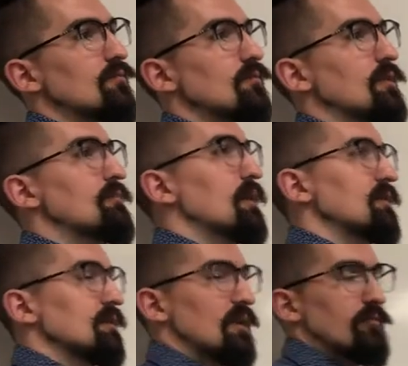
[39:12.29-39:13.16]
run by
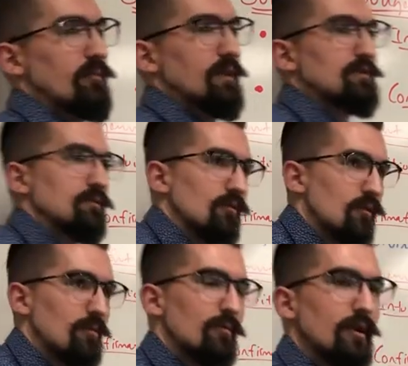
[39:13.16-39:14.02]
the government or
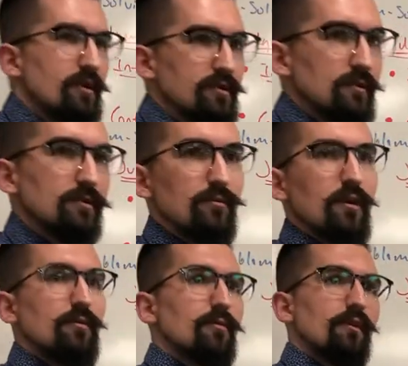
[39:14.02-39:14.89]
corporations or
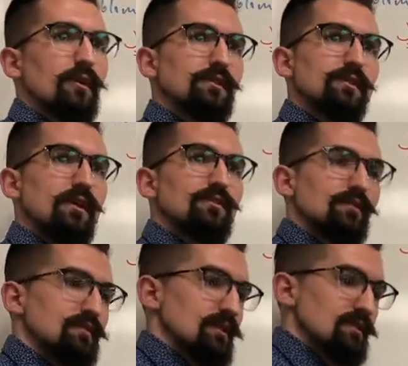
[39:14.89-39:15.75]
other
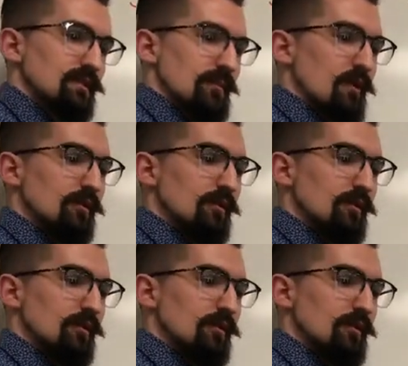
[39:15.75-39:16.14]
organizations that somehow